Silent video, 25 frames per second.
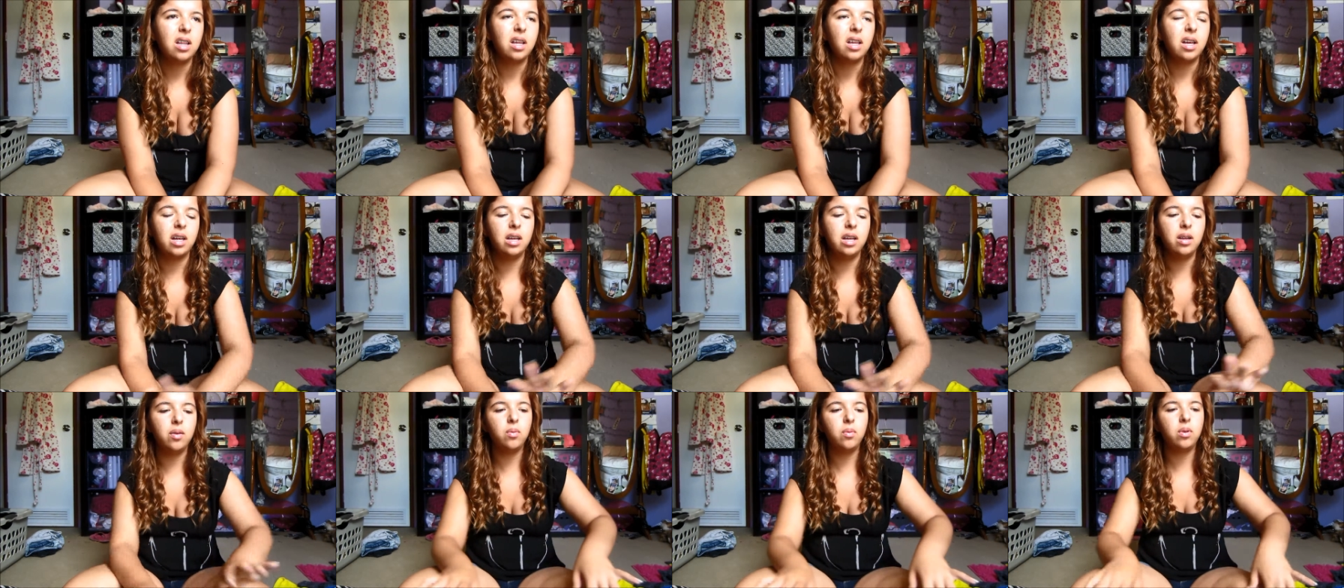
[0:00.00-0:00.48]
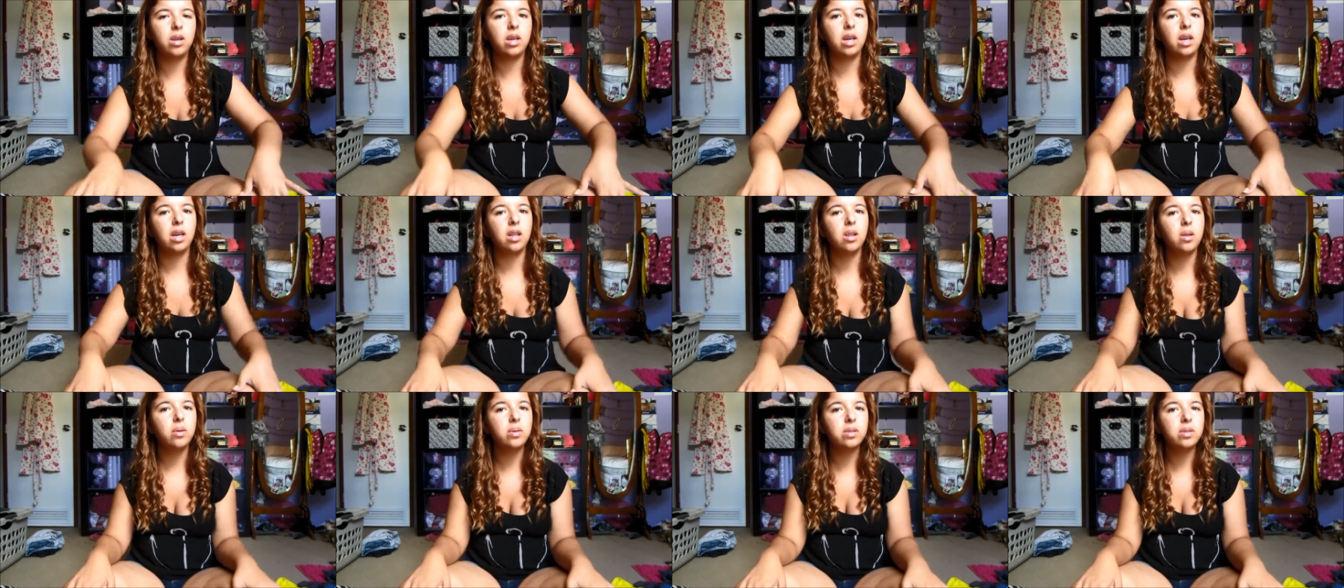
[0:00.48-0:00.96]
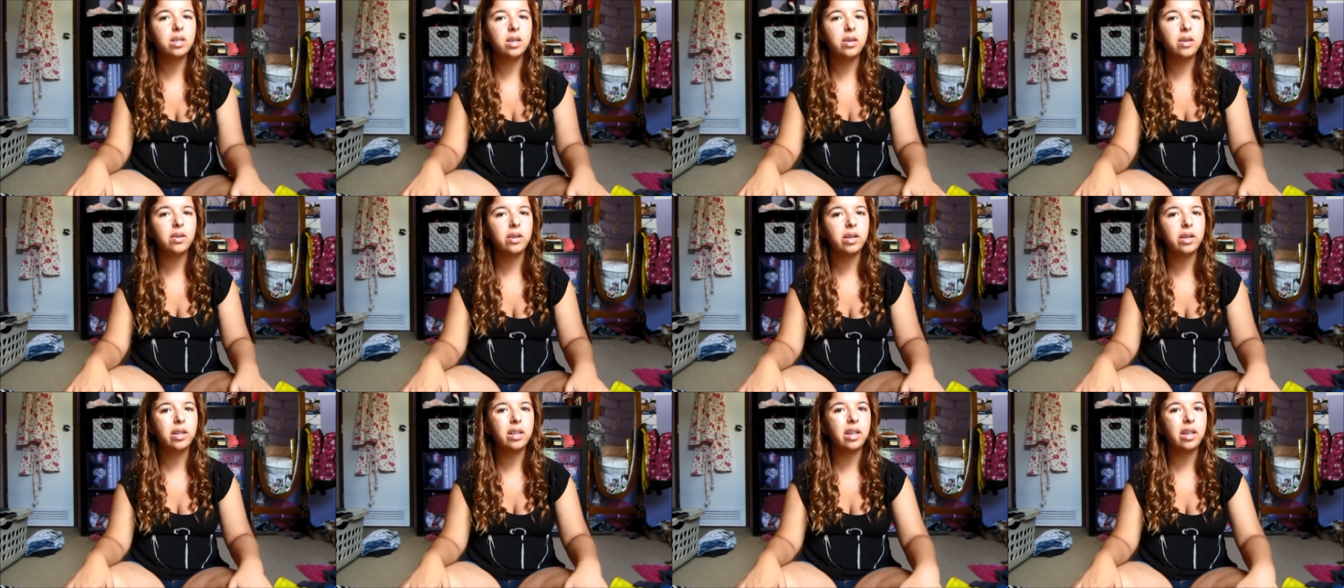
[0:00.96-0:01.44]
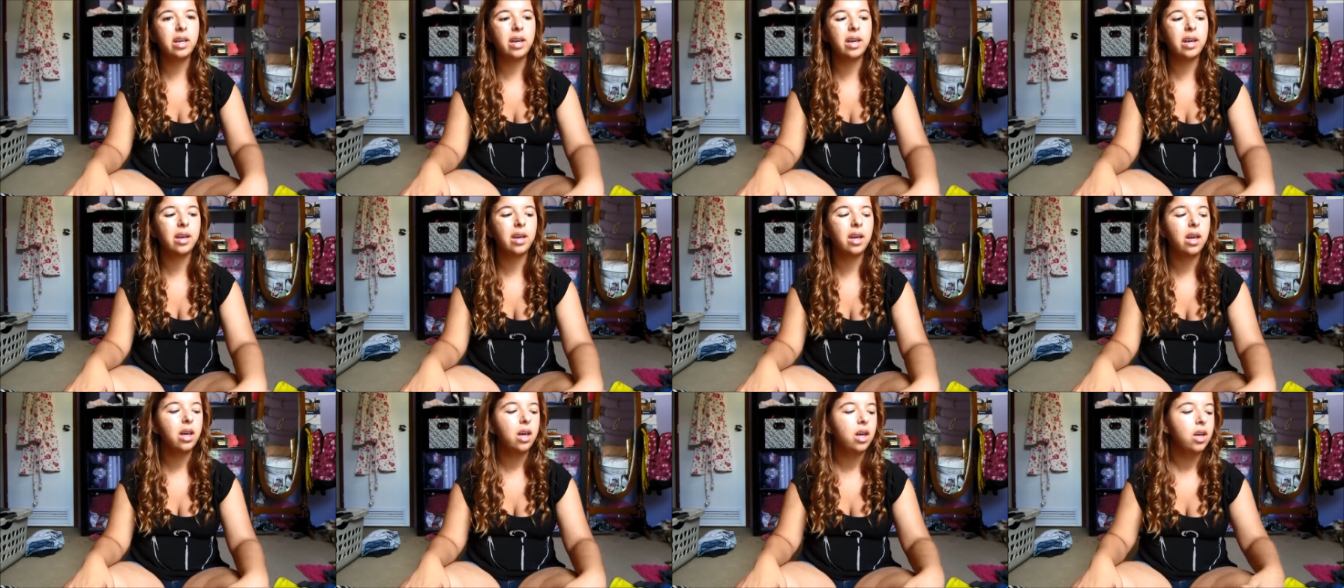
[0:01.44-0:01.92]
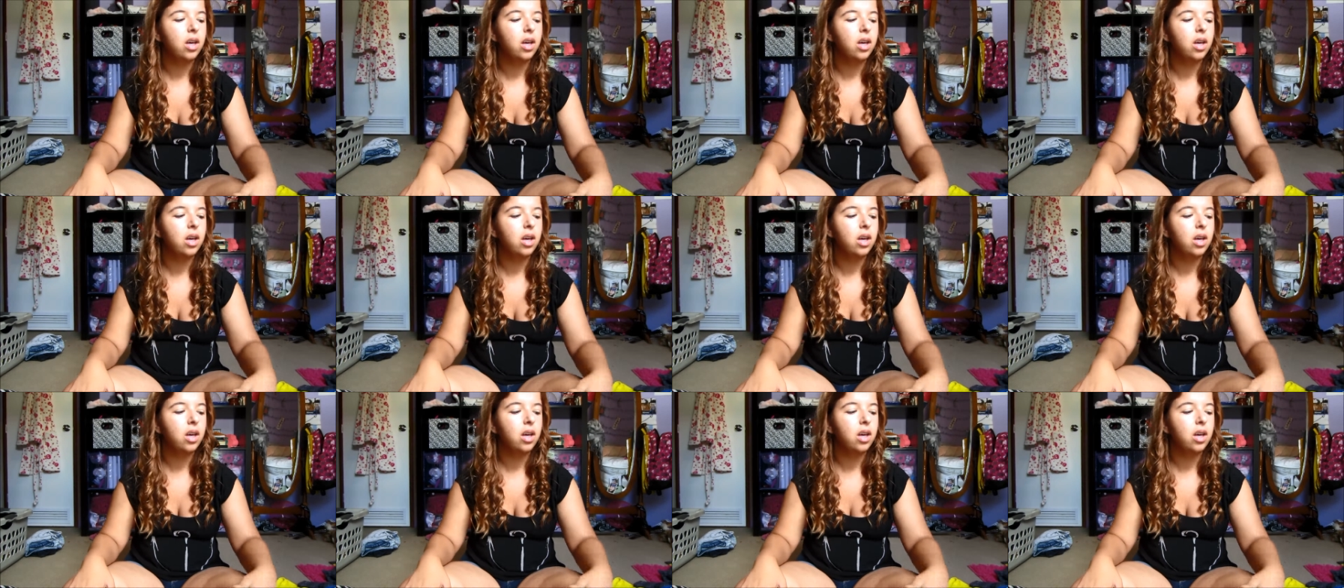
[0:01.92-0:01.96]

Like, I didn't want to get clothes there or anything.